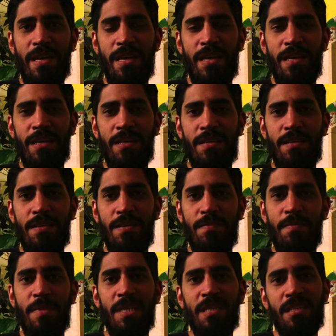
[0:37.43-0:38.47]
a
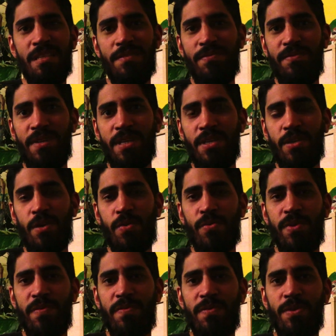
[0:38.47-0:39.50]
mini video
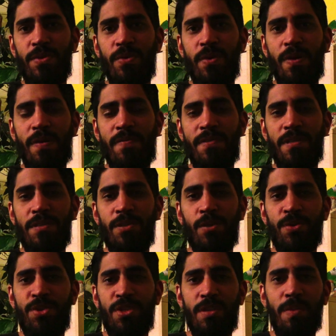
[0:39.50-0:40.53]
review of the
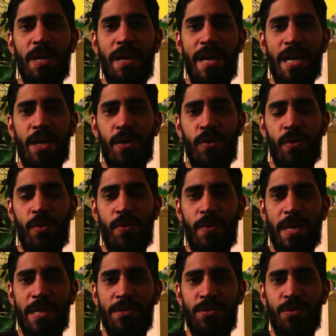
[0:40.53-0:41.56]
Toshiba Encore
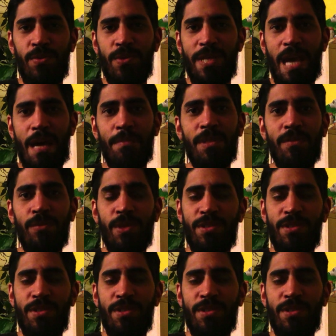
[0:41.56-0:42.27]
Write 2 tablet,